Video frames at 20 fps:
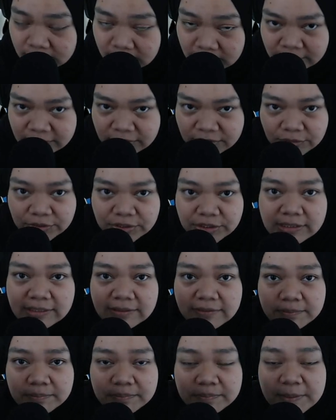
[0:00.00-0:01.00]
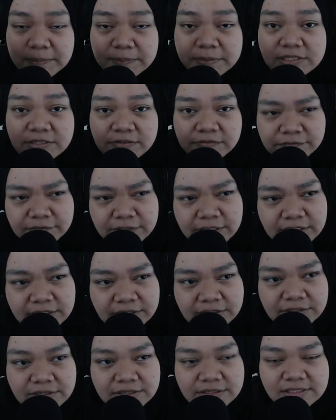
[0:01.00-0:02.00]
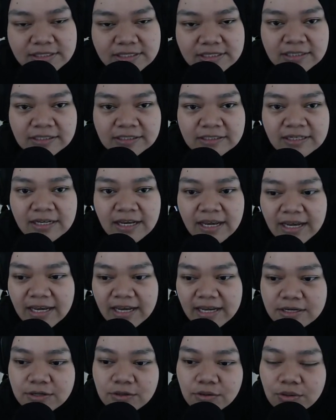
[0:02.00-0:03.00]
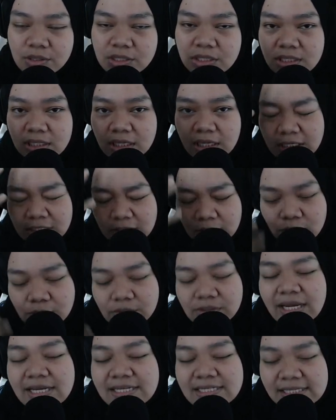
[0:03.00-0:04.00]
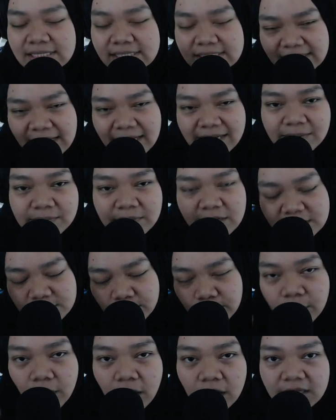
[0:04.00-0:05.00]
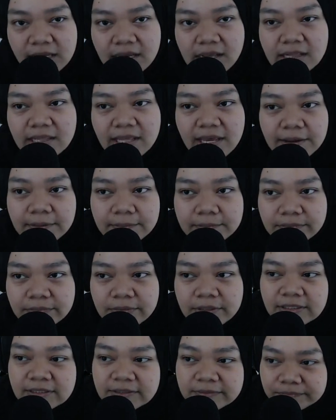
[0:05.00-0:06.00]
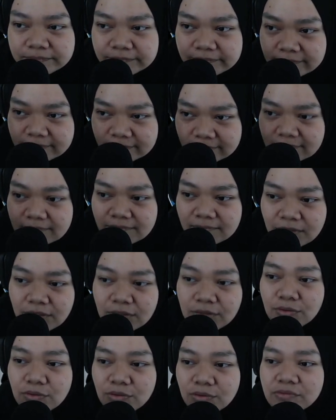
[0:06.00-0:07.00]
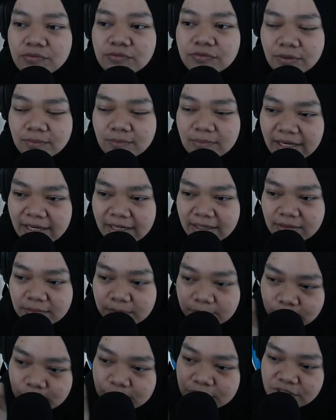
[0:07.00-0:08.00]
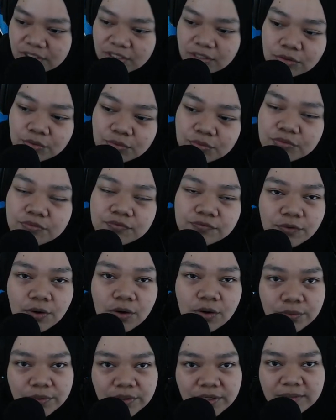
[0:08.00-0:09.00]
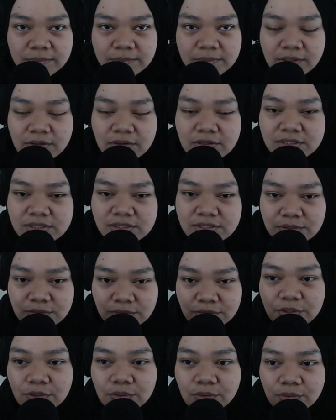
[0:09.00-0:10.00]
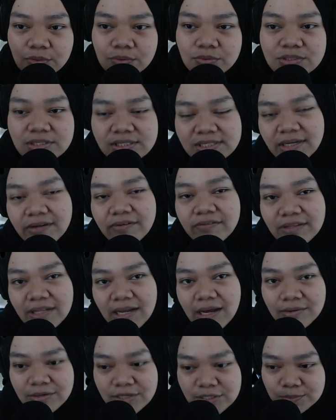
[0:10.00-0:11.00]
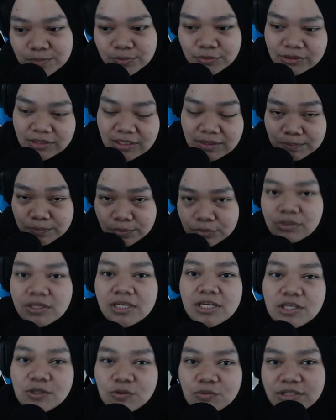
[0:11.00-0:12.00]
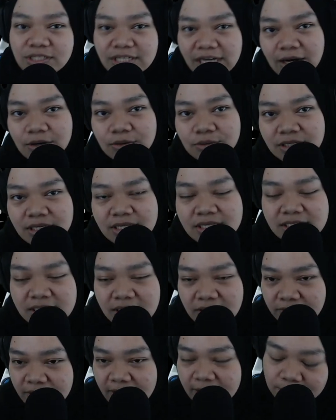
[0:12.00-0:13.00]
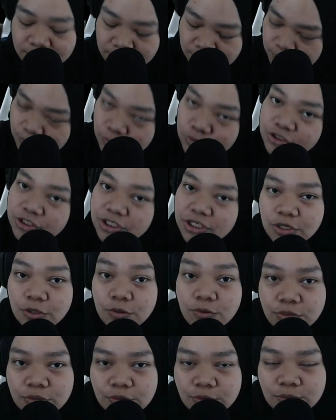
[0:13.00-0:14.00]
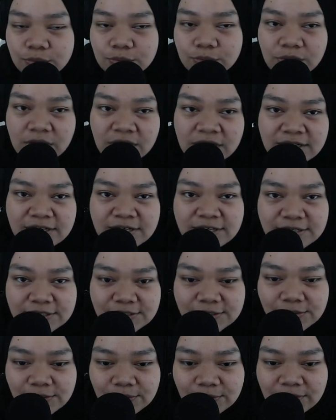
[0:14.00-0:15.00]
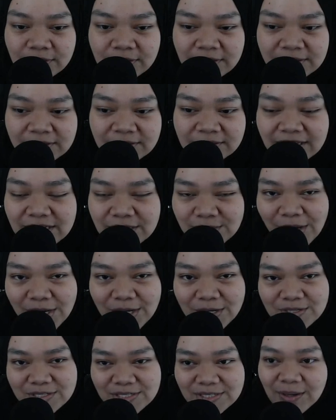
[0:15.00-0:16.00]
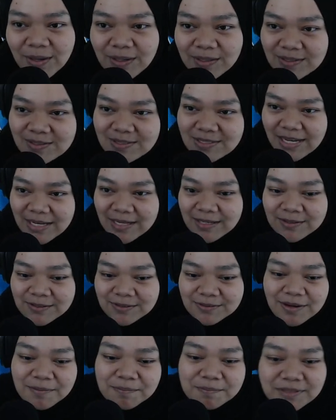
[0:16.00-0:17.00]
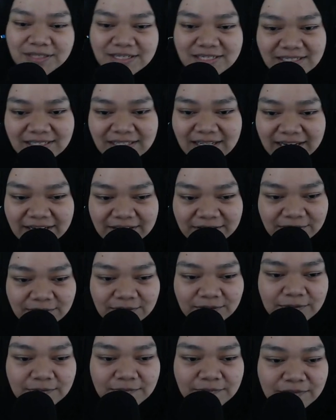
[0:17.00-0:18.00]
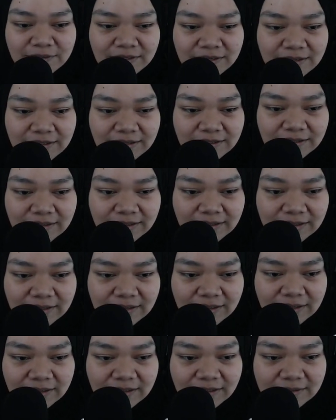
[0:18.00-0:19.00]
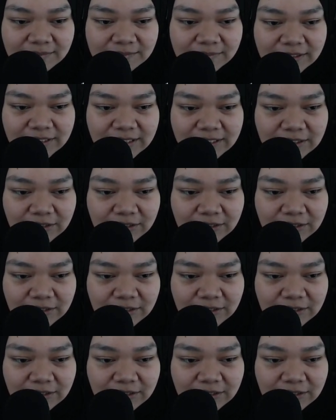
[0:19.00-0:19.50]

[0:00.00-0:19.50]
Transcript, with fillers: you know the people's fears and you know the clone that's inside them that's blocking them you know from like pushing through forward because you know your own self doubt is putting pulling you down instead of like pushing you through so that's why you see all those like corrupted like you know um the, the